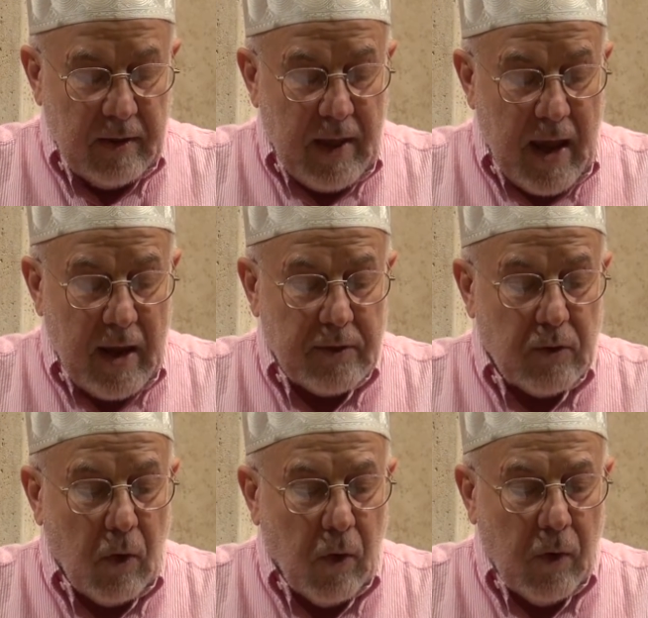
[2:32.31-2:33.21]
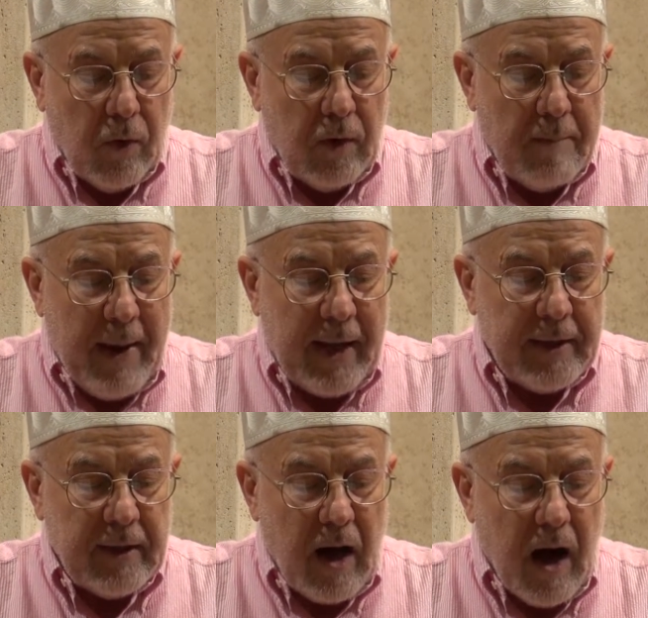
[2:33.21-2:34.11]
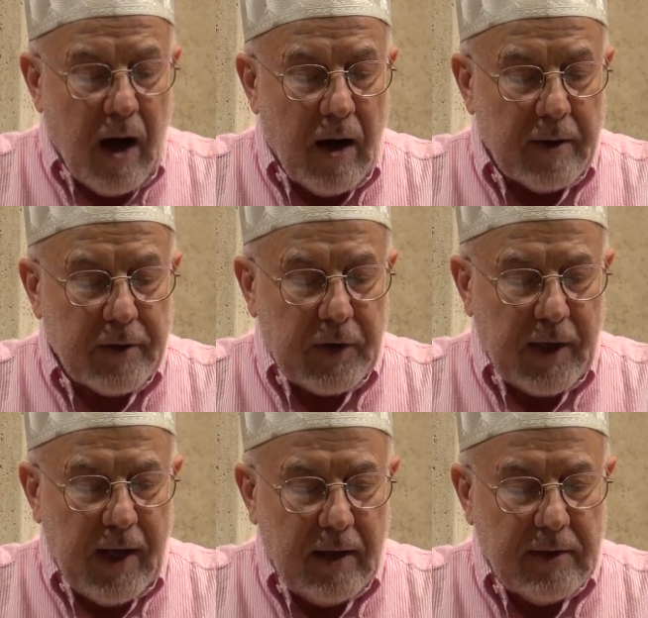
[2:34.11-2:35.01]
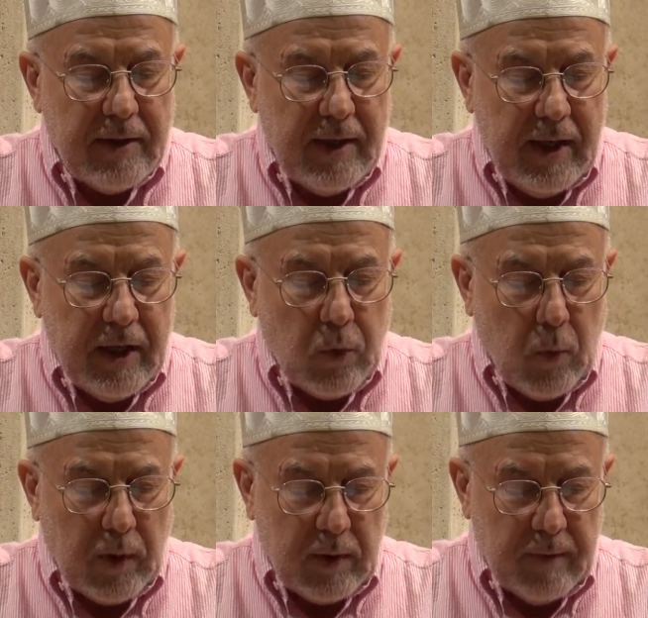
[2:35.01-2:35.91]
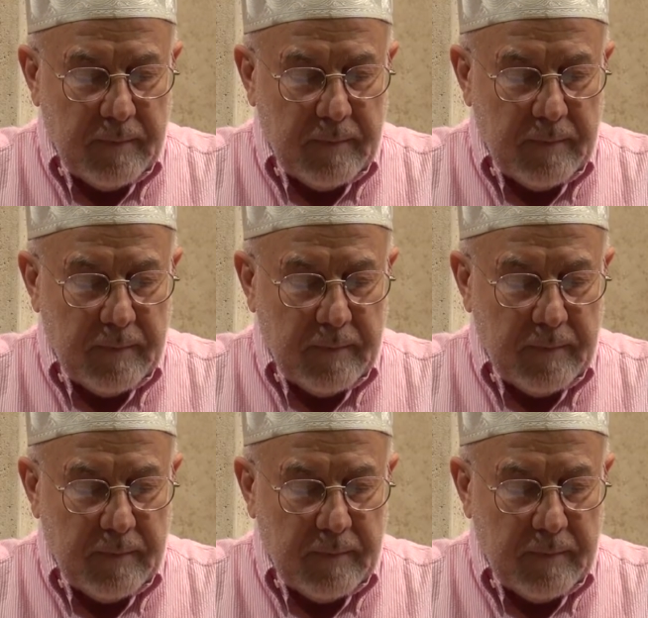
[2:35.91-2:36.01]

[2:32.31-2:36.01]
that all men are created equal,